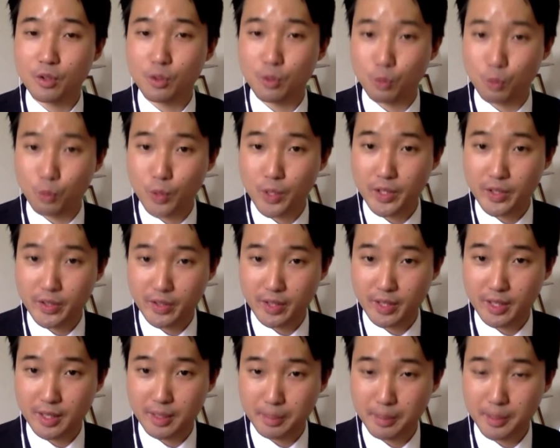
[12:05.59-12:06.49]
with
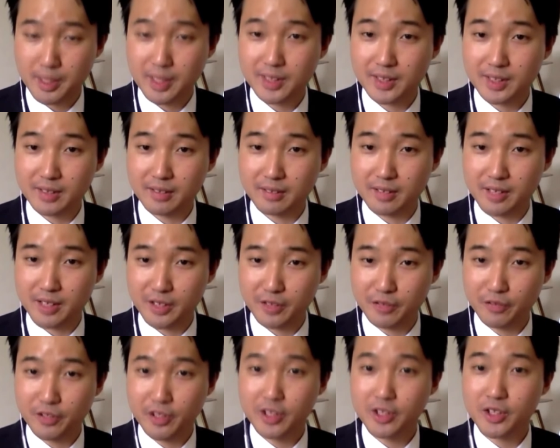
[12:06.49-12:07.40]
a person, a
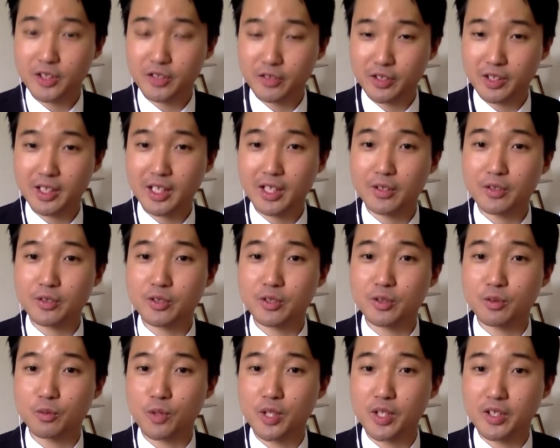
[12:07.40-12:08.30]
definitive
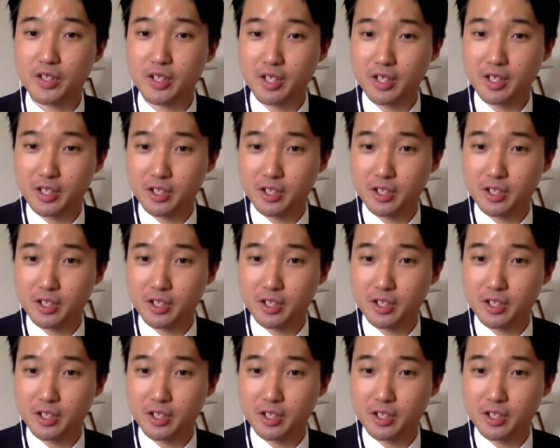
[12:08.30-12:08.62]
encounter with